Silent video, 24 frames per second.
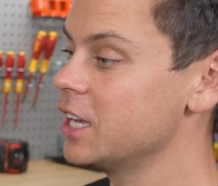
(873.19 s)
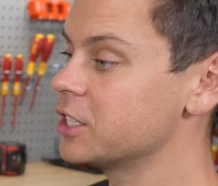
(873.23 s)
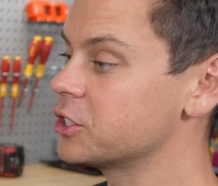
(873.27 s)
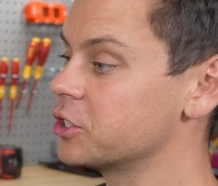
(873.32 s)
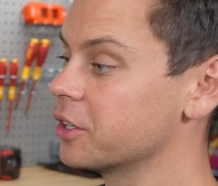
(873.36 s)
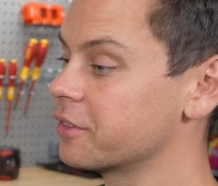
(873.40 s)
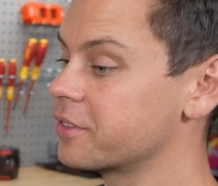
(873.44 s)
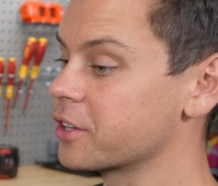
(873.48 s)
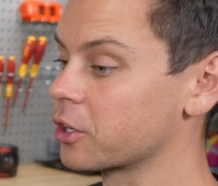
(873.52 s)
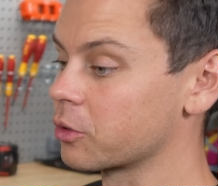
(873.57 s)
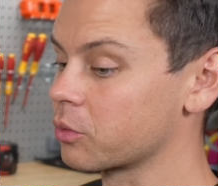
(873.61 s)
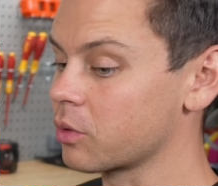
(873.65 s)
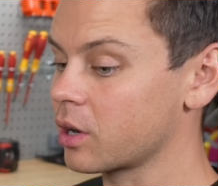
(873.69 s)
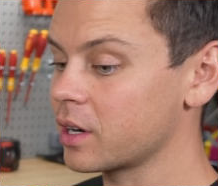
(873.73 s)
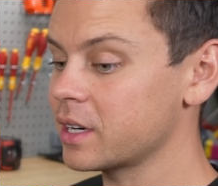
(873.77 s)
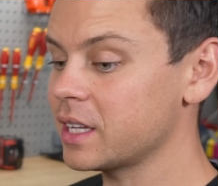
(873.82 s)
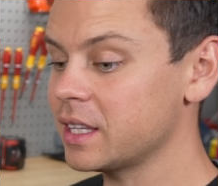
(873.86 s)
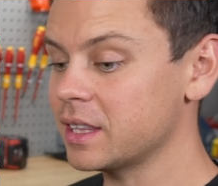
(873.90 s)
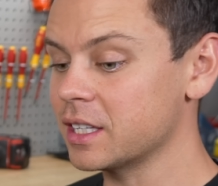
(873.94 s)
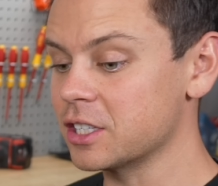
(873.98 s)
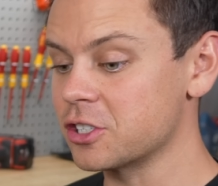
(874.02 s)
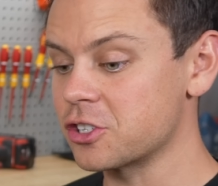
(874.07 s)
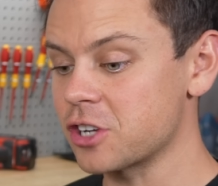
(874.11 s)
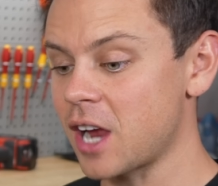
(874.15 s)
So if you're running
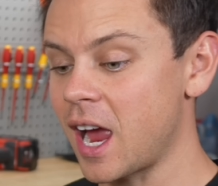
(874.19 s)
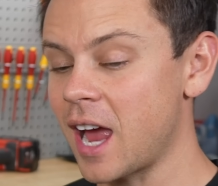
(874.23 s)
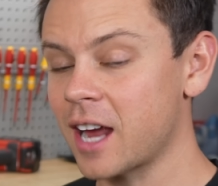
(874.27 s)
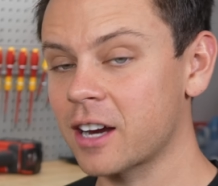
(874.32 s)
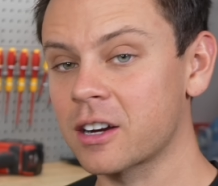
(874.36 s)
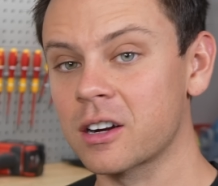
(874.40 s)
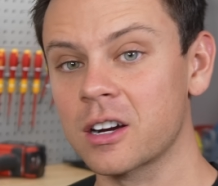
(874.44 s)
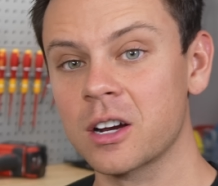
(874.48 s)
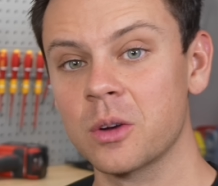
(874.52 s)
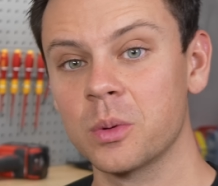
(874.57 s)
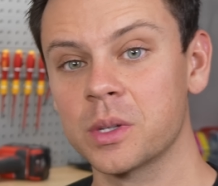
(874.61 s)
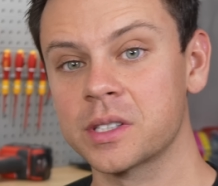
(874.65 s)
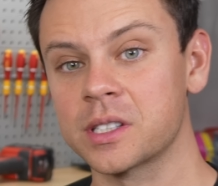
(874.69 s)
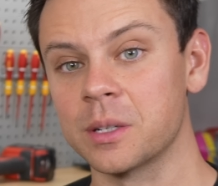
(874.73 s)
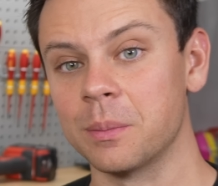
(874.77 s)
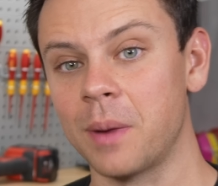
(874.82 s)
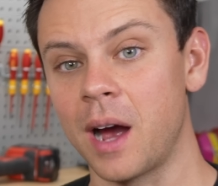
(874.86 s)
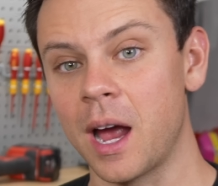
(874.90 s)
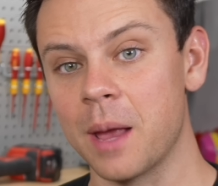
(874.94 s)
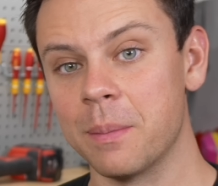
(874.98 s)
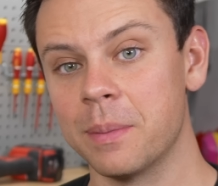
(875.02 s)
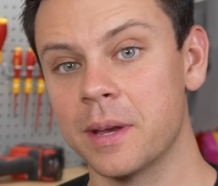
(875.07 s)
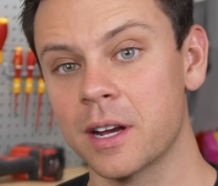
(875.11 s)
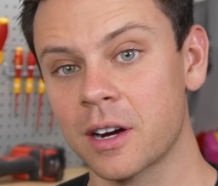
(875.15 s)
the Jackery with some
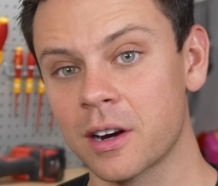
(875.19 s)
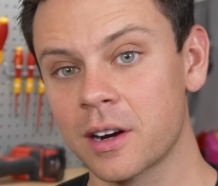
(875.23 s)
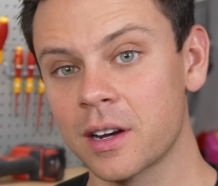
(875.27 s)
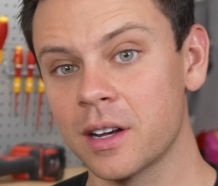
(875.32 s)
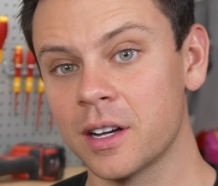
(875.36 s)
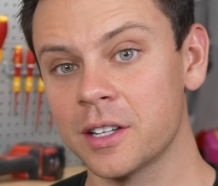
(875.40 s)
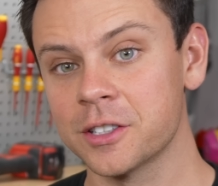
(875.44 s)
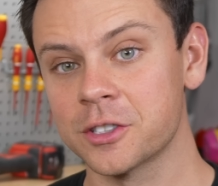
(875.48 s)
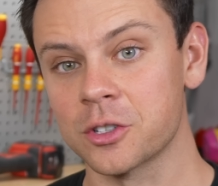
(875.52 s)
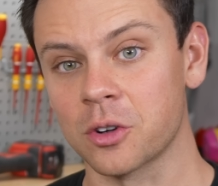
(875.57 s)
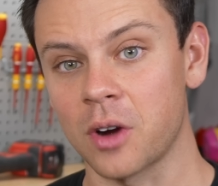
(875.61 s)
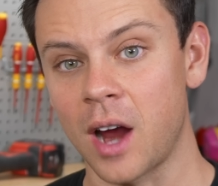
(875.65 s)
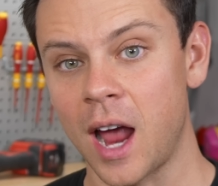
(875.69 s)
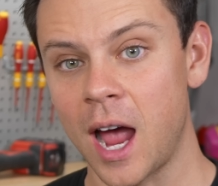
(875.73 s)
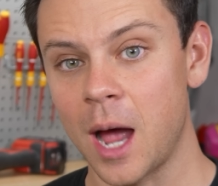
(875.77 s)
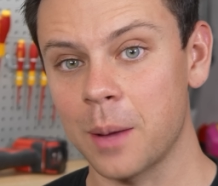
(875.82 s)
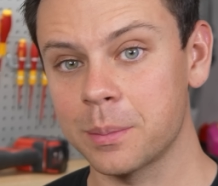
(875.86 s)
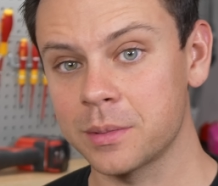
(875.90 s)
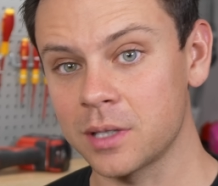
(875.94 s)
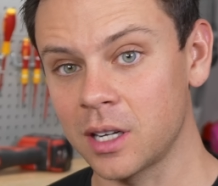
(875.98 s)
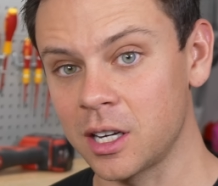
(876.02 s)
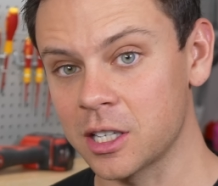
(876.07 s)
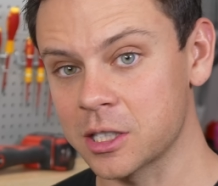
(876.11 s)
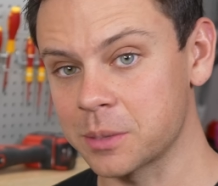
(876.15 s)
Hyperions or
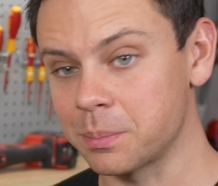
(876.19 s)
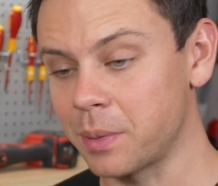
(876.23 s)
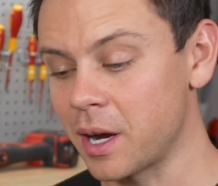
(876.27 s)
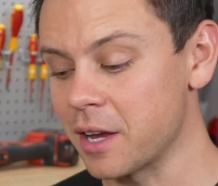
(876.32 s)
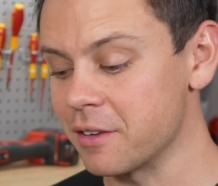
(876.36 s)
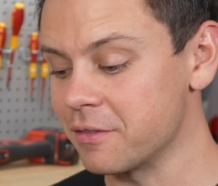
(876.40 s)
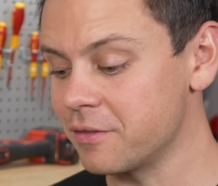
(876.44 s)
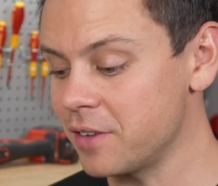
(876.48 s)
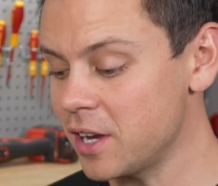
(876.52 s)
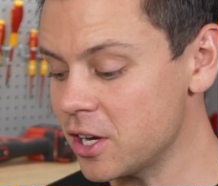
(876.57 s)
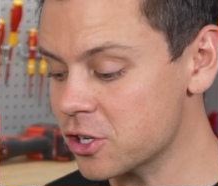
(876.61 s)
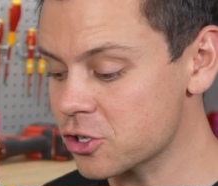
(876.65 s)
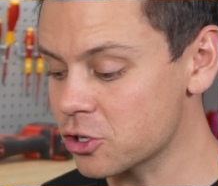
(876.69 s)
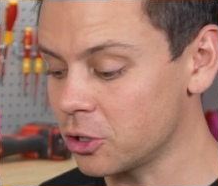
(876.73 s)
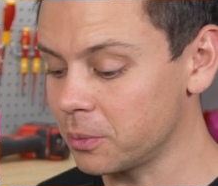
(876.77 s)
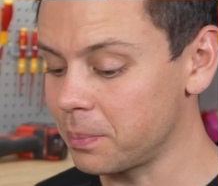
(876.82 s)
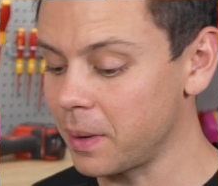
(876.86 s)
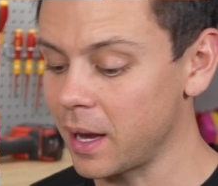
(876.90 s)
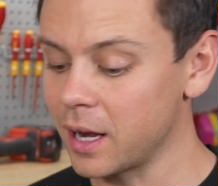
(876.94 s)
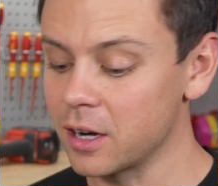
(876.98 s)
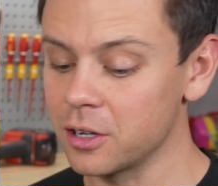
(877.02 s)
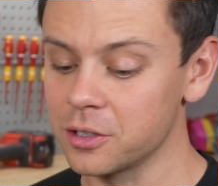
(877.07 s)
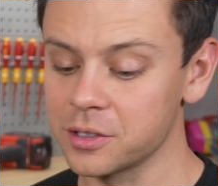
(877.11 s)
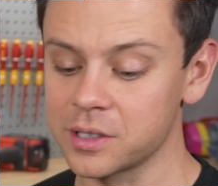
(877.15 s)
Aptos bifacial
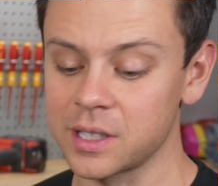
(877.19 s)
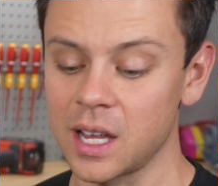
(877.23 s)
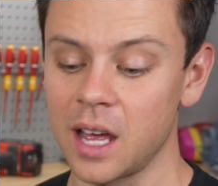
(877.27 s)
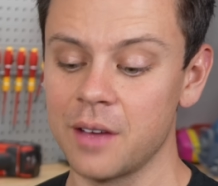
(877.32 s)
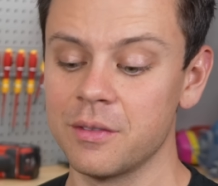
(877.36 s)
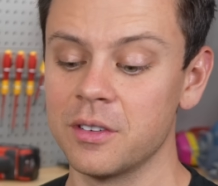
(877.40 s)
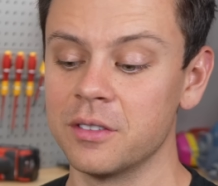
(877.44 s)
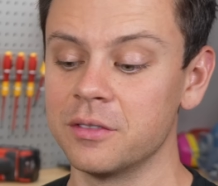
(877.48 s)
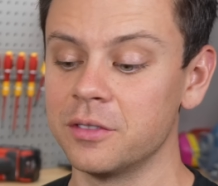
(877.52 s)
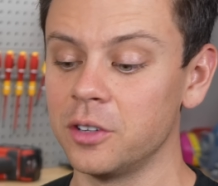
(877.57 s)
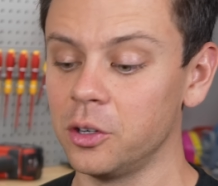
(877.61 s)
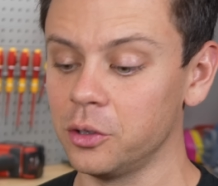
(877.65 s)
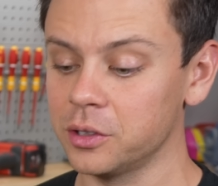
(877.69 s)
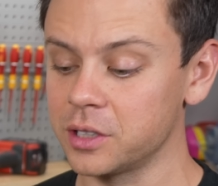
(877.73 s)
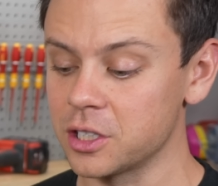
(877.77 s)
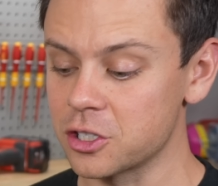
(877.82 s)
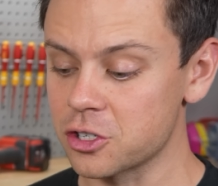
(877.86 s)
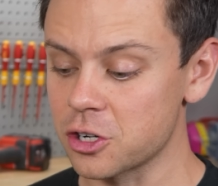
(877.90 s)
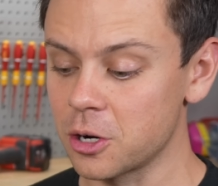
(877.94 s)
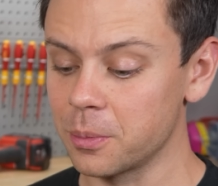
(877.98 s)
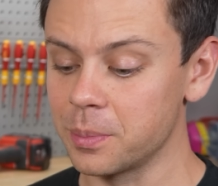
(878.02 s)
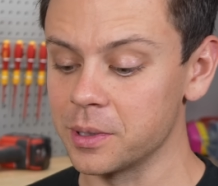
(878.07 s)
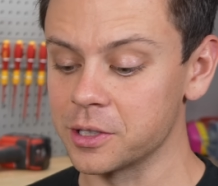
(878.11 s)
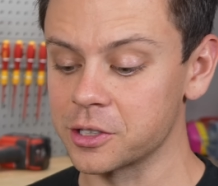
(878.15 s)
panels that have a voltage
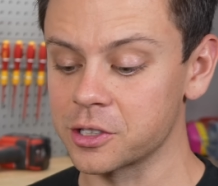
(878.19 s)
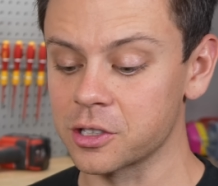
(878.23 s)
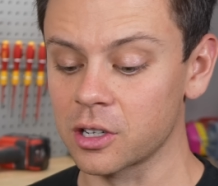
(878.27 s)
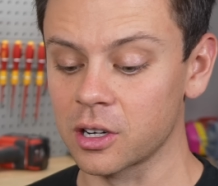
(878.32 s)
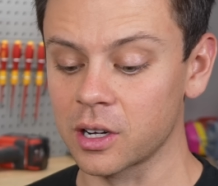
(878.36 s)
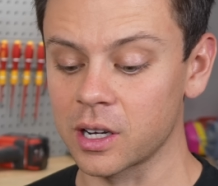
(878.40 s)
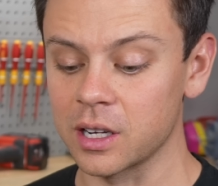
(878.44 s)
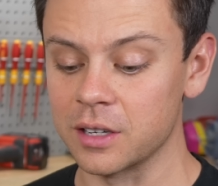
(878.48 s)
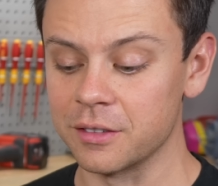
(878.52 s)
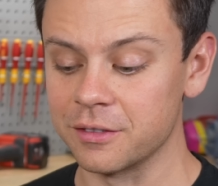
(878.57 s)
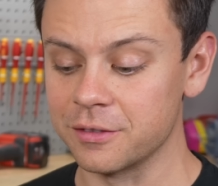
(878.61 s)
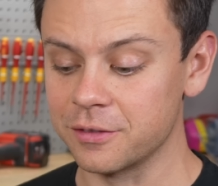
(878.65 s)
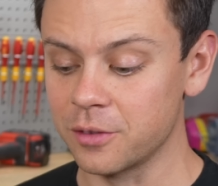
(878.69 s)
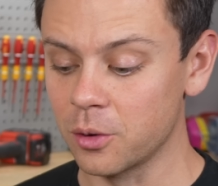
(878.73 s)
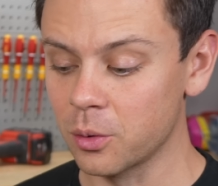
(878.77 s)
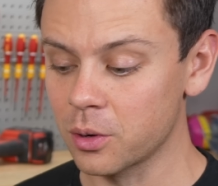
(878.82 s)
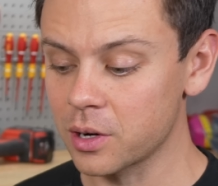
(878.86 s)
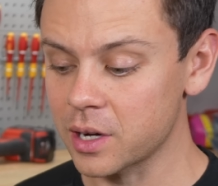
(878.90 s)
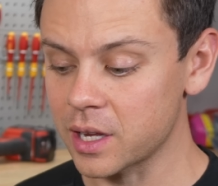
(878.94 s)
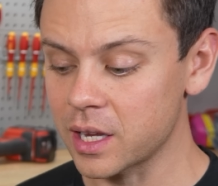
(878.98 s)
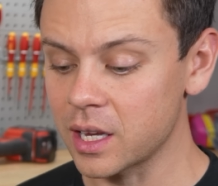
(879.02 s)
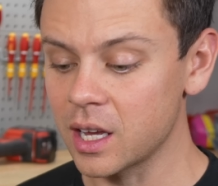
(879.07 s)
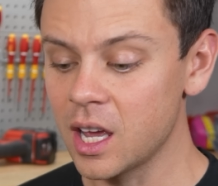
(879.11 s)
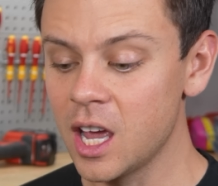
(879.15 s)
open circuit of
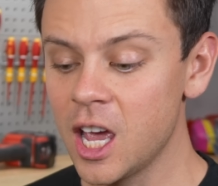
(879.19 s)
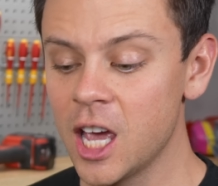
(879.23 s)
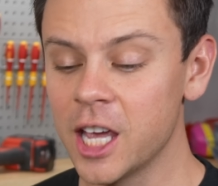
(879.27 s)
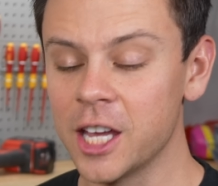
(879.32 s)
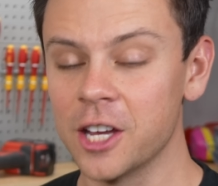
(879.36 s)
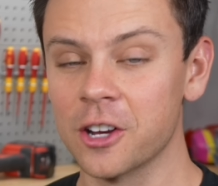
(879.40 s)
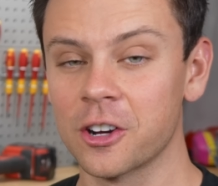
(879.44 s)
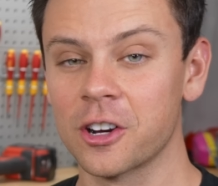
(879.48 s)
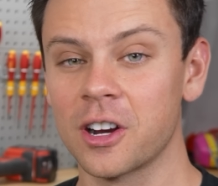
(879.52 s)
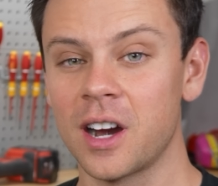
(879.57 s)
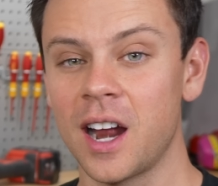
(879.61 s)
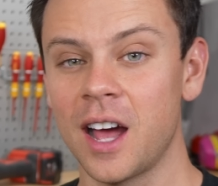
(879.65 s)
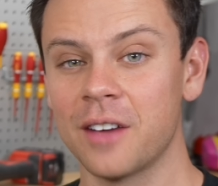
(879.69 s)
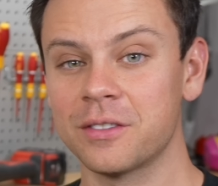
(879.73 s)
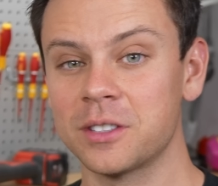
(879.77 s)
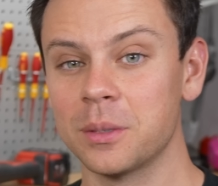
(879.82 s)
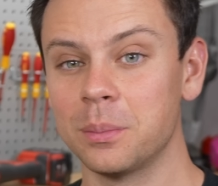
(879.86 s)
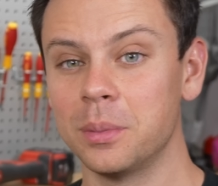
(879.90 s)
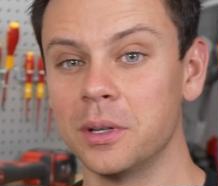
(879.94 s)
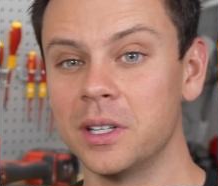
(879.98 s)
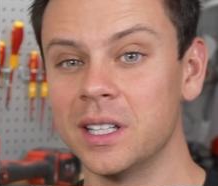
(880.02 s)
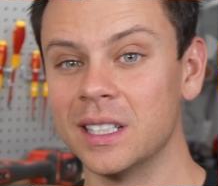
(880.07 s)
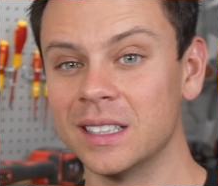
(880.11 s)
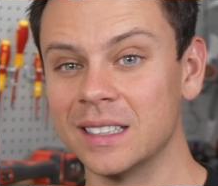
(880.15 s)
forty, you're gonna have to
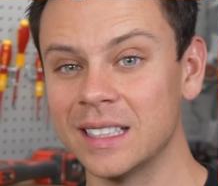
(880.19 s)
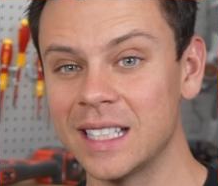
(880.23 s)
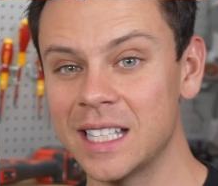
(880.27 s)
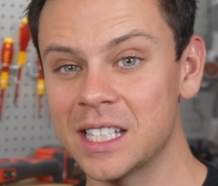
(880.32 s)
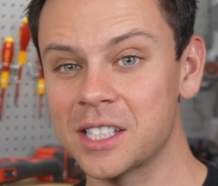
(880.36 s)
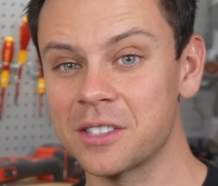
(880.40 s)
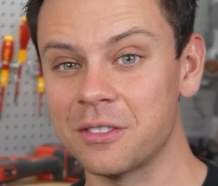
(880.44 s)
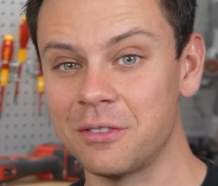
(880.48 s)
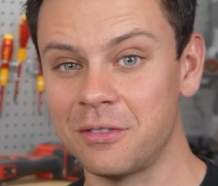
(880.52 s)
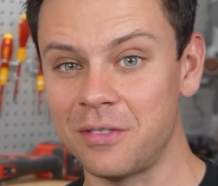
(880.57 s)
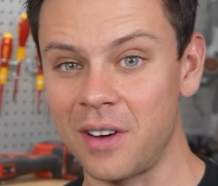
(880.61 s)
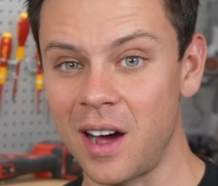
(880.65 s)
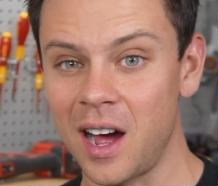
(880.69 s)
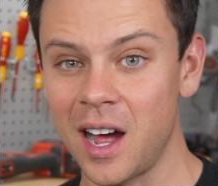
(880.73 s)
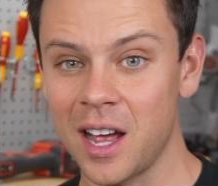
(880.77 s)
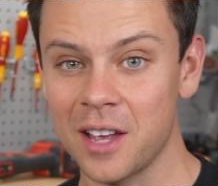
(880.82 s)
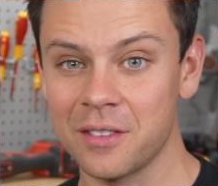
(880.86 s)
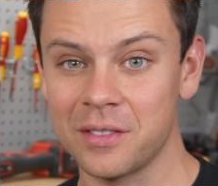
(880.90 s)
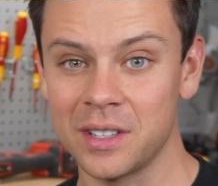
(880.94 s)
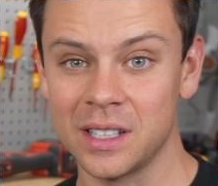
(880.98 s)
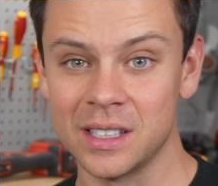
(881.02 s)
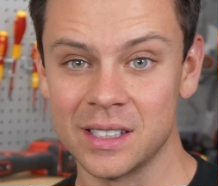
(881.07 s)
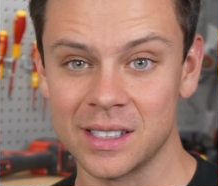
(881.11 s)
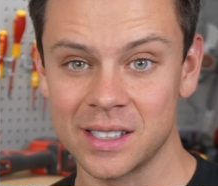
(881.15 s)
put at least
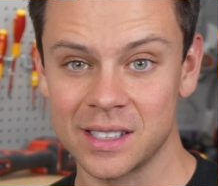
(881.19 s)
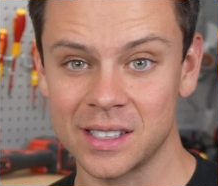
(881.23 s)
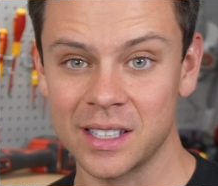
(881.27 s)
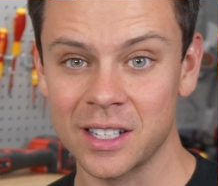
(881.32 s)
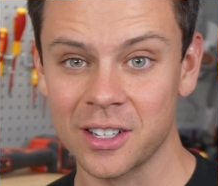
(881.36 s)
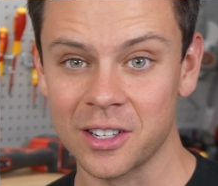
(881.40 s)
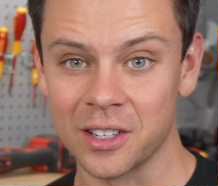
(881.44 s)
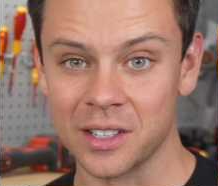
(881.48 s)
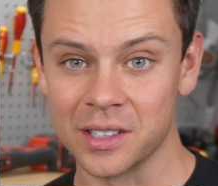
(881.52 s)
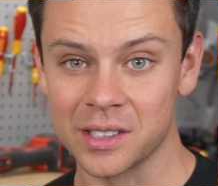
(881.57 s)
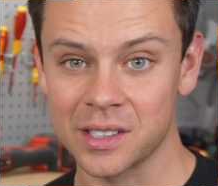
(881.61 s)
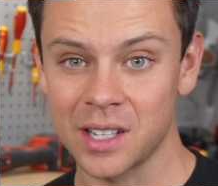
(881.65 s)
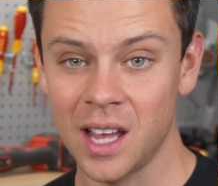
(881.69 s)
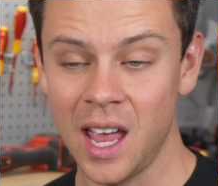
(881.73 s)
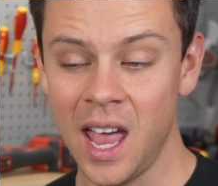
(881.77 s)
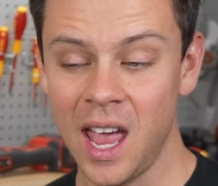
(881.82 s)
five in series.